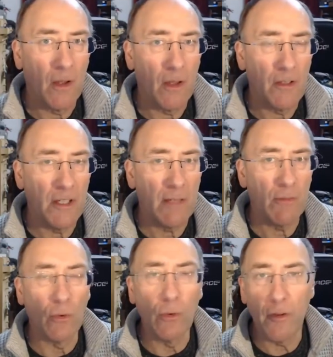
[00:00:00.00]
dealing
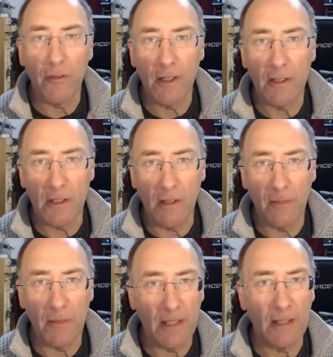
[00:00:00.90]
with all the things that
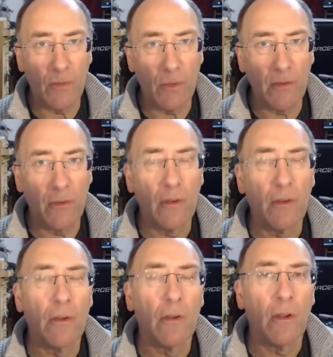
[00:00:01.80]
I'm dealing with
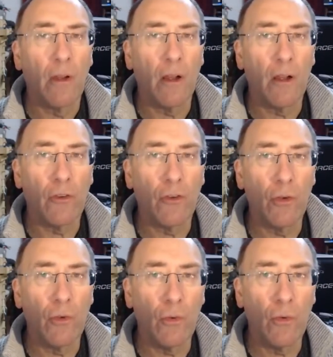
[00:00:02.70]

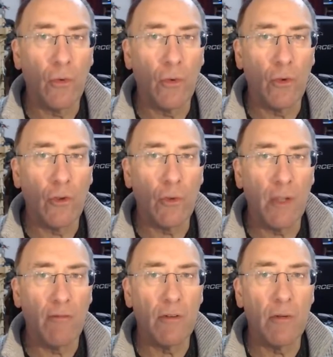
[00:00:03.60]
to
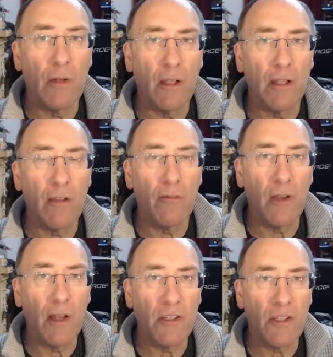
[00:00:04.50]
even give
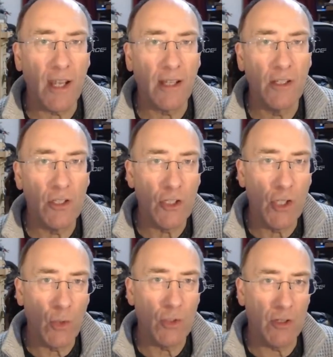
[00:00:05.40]
a second's
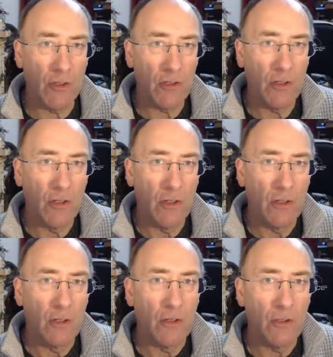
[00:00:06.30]
notice
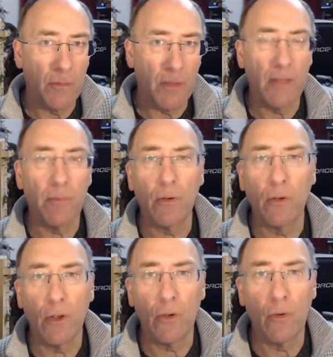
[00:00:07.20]
to people
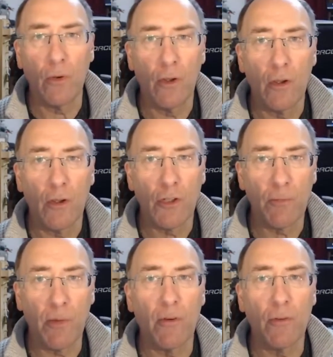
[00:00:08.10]
who
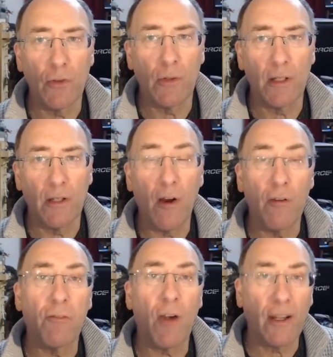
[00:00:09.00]
spiritually are
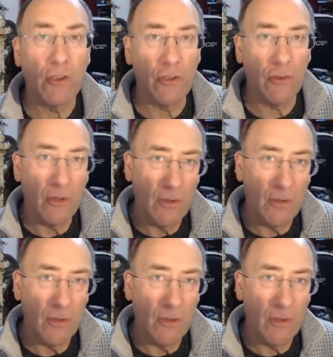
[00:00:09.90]
fractured,